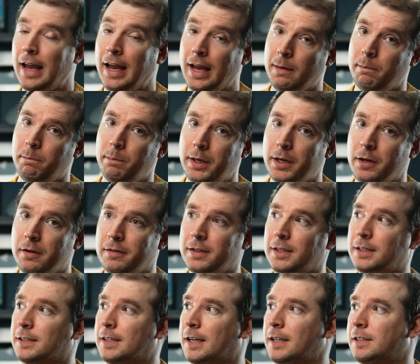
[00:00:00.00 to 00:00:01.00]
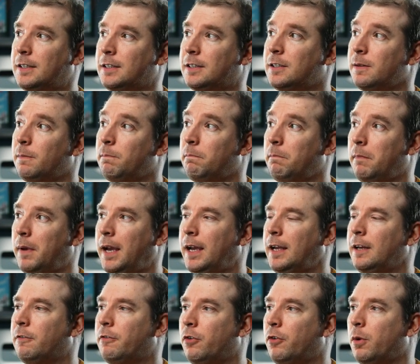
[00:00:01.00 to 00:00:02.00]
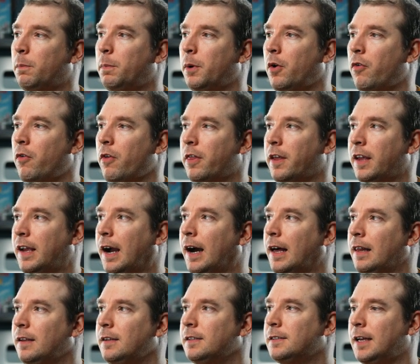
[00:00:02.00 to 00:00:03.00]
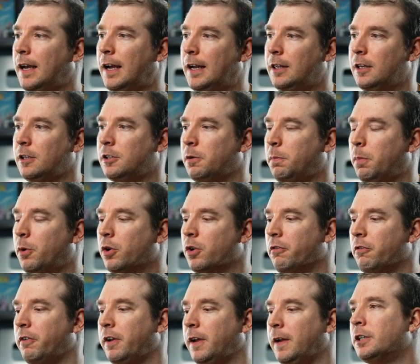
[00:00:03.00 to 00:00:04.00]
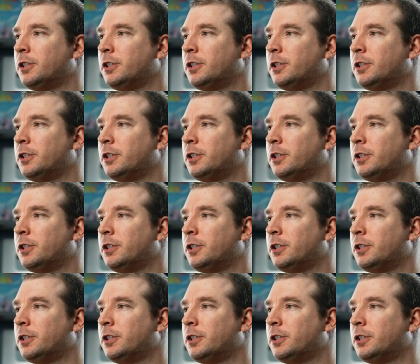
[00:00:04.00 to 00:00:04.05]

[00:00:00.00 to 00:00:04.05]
a bit of a design system made for both the colors and the typography.